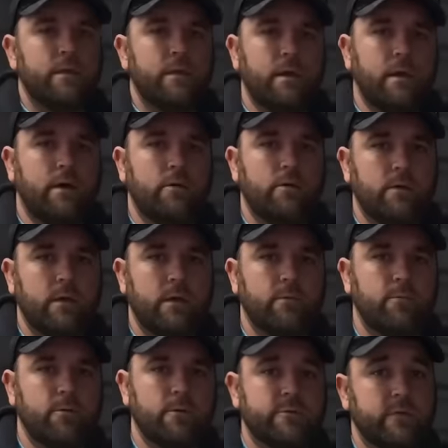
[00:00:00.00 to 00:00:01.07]
Yeah, uh,
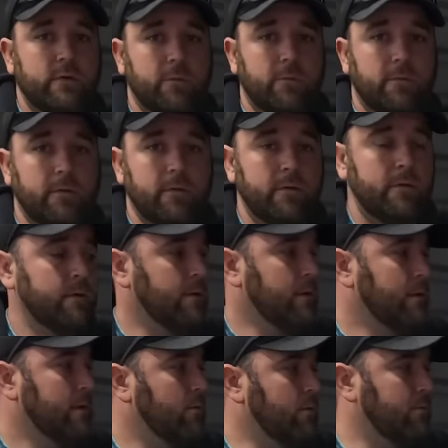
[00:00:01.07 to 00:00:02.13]
we're sober.
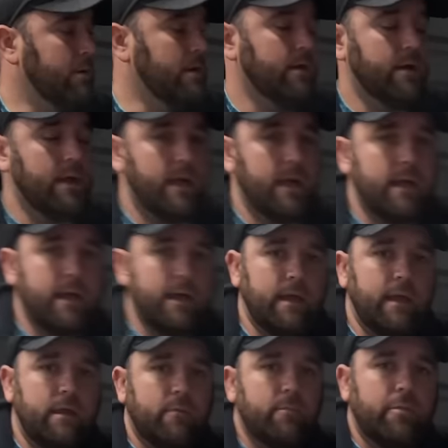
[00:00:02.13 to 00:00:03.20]
We went. I got
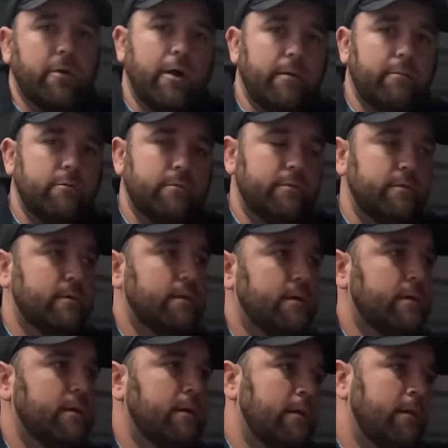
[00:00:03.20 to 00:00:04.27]
hip problems
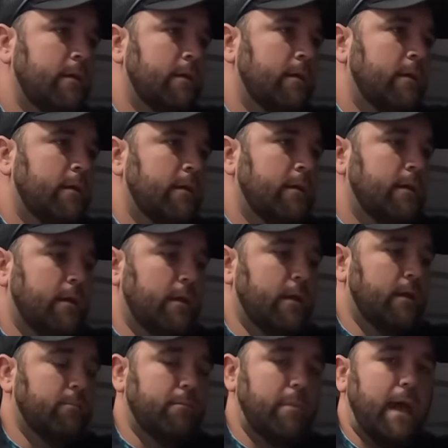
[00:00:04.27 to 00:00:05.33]

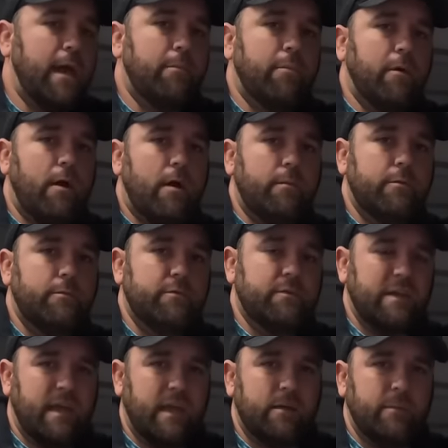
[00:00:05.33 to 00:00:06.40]
and back problems
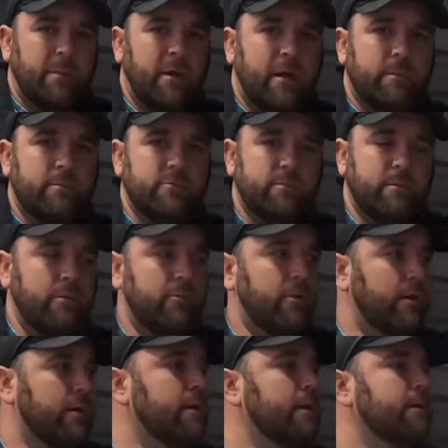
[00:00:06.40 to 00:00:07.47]
and neck problems. We
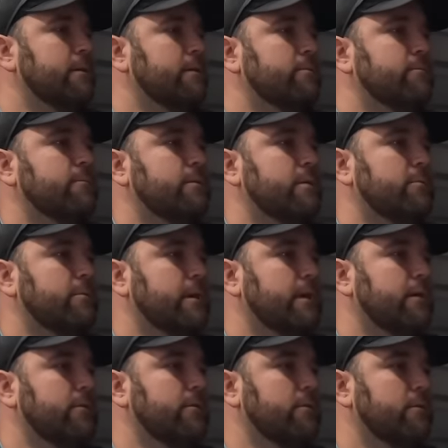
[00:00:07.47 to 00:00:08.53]
went hunting, when did we
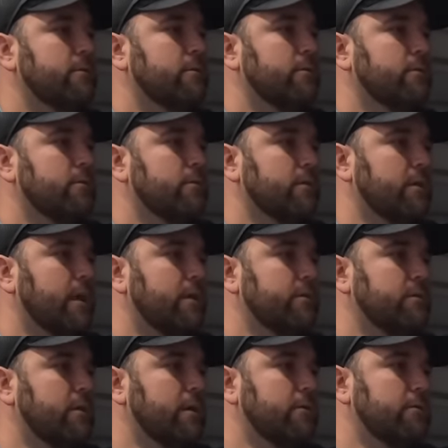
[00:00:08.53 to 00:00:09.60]
go? Three
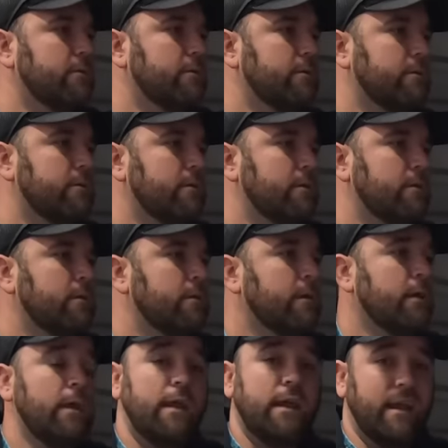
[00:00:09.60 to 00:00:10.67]
days ago?
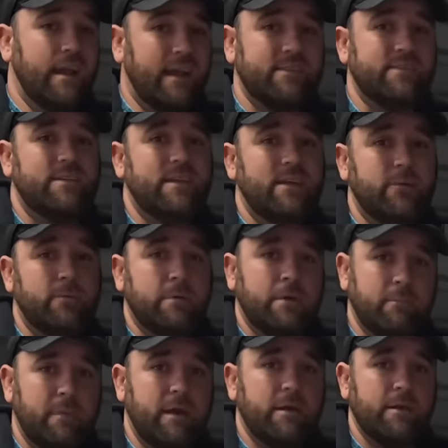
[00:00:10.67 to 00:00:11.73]
And I still
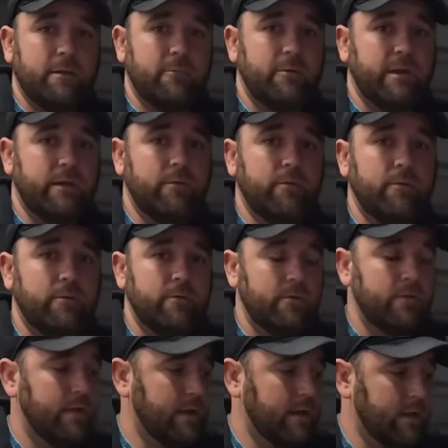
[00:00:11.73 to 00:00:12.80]
can barely wiggle.
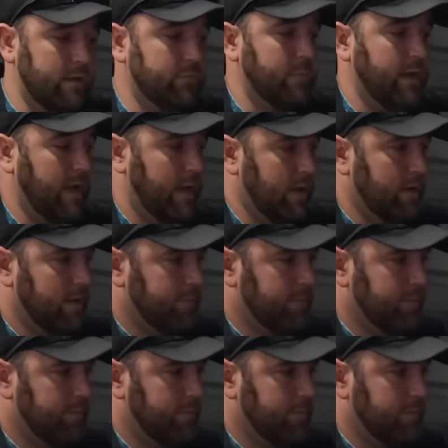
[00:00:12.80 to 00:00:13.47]
Like it's bad.